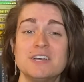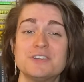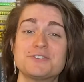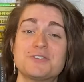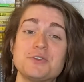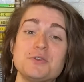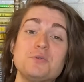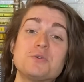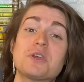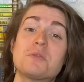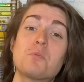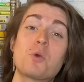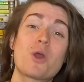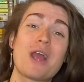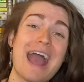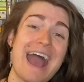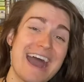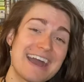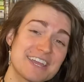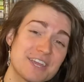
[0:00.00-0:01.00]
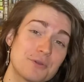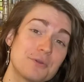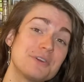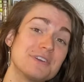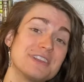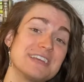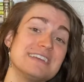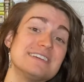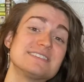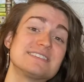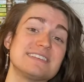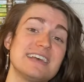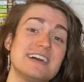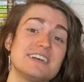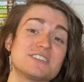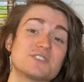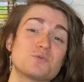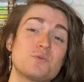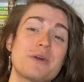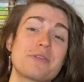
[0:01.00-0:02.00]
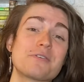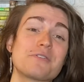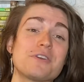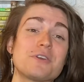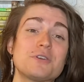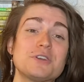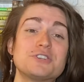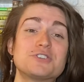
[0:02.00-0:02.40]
so you can more accurately assess whether there